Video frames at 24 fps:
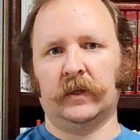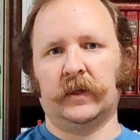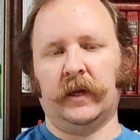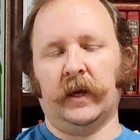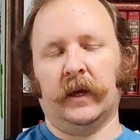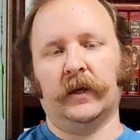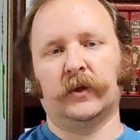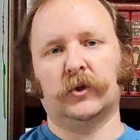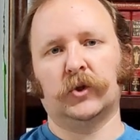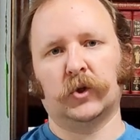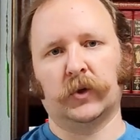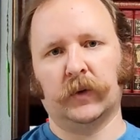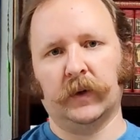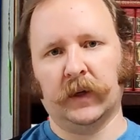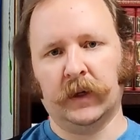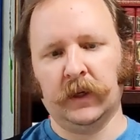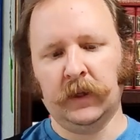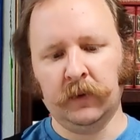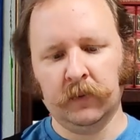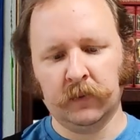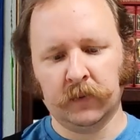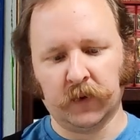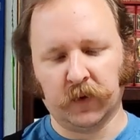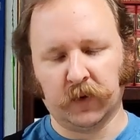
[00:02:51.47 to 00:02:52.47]

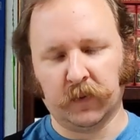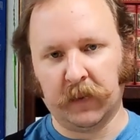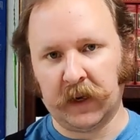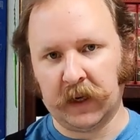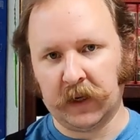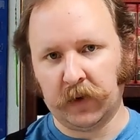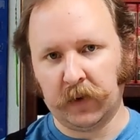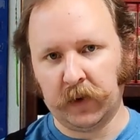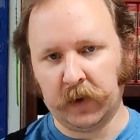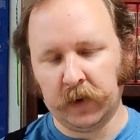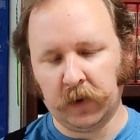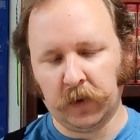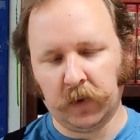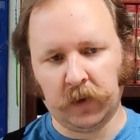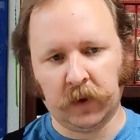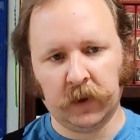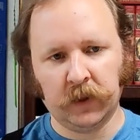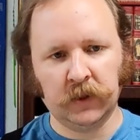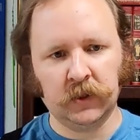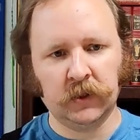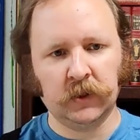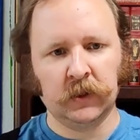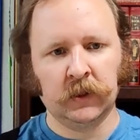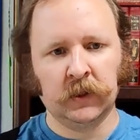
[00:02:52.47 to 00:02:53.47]
tangerine or mandarin
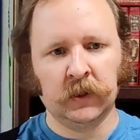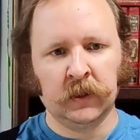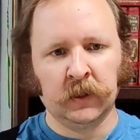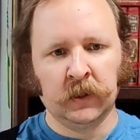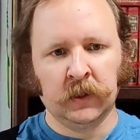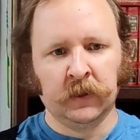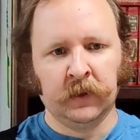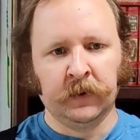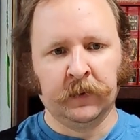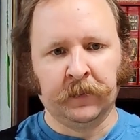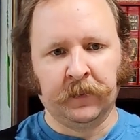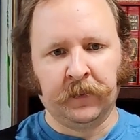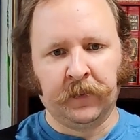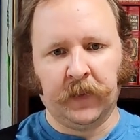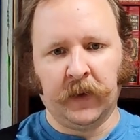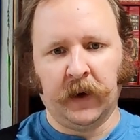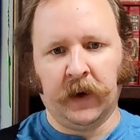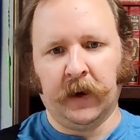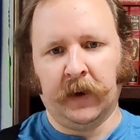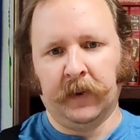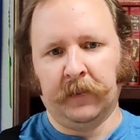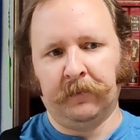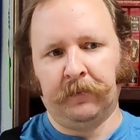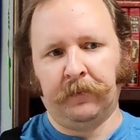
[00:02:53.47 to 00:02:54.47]
orange.
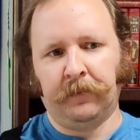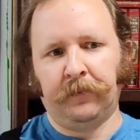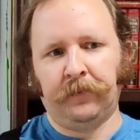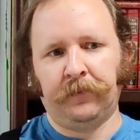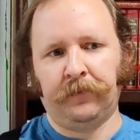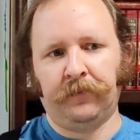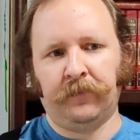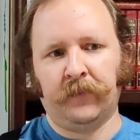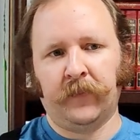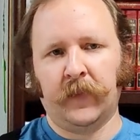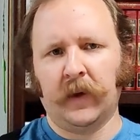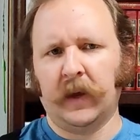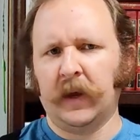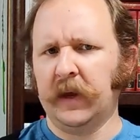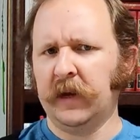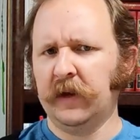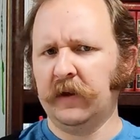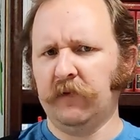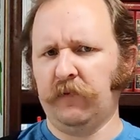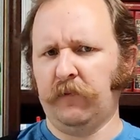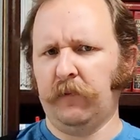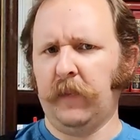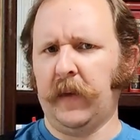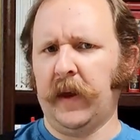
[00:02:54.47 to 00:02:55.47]
A
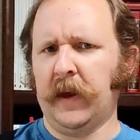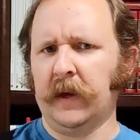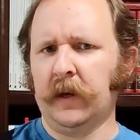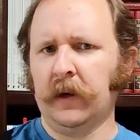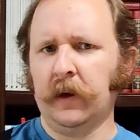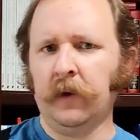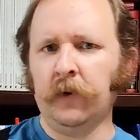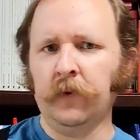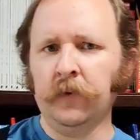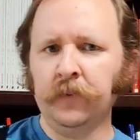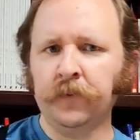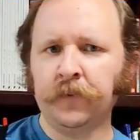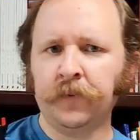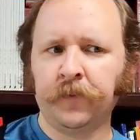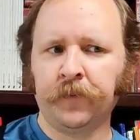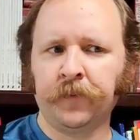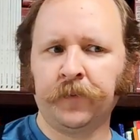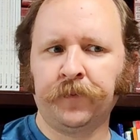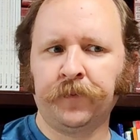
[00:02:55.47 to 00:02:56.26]
hint of mango.